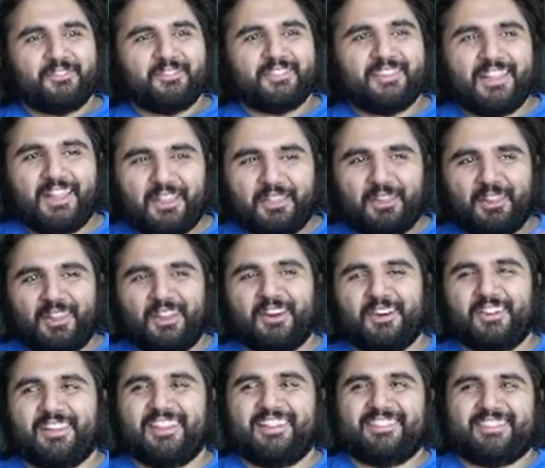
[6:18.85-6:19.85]
They
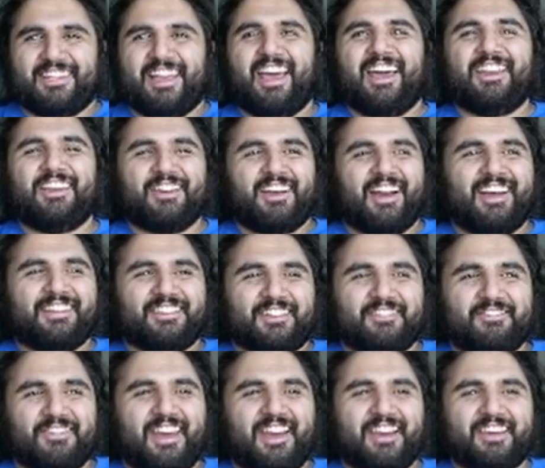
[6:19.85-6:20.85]
literally said you guys
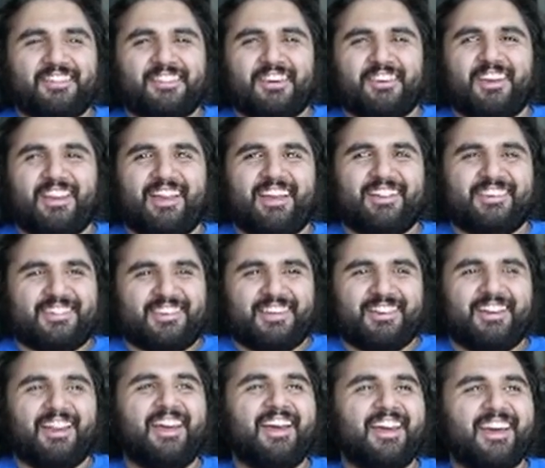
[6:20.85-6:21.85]
can make a
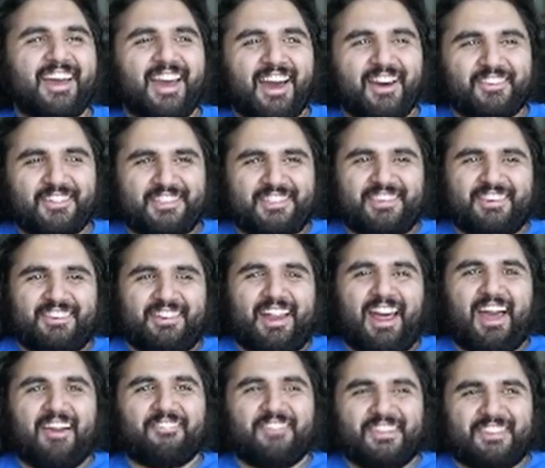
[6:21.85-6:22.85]
donation and we'll see what
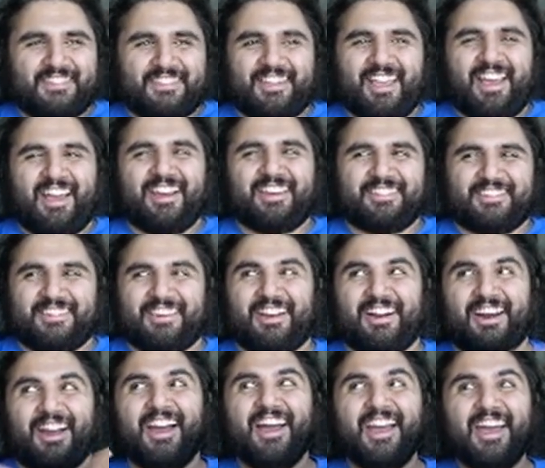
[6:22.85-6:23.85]
happens next
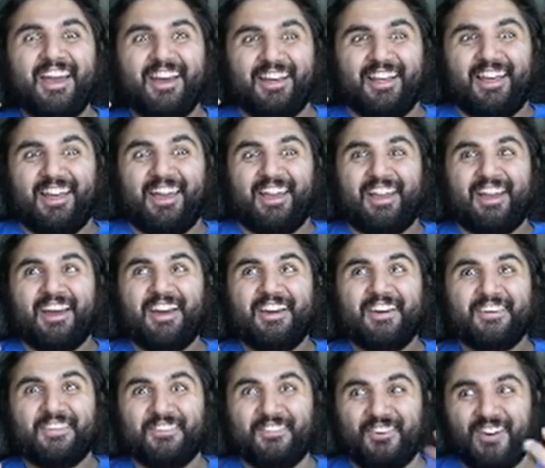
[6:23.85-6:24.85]
year.
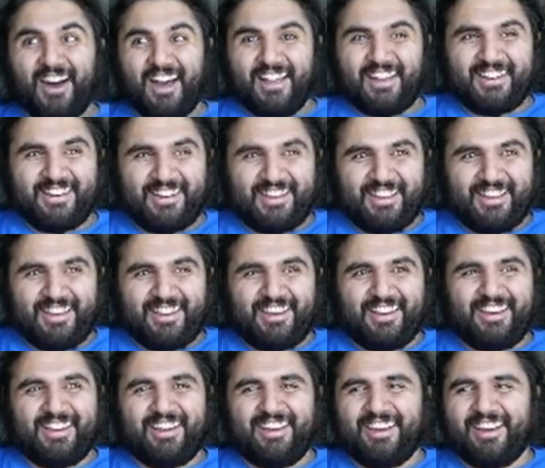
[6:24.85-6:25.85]
Like, what?
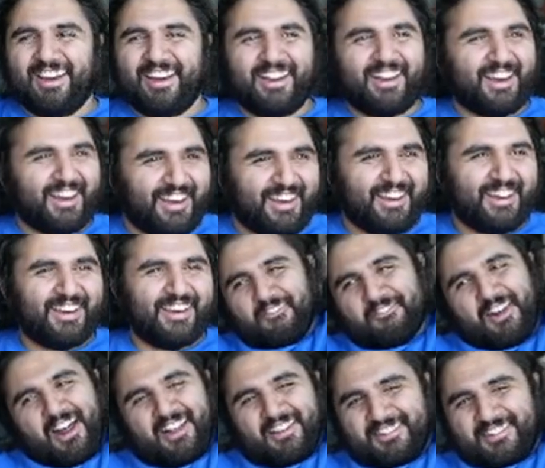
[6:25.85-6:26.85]
I'm
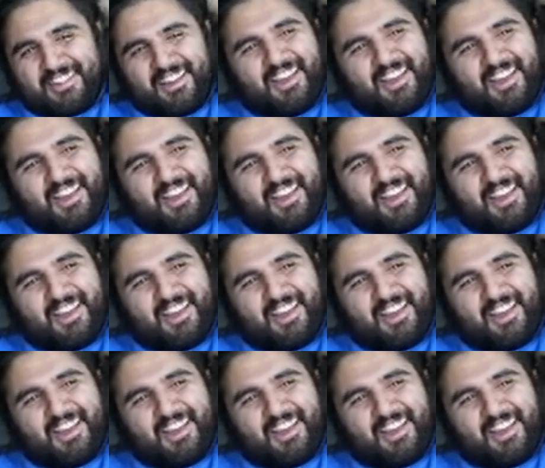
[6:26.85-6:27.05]
not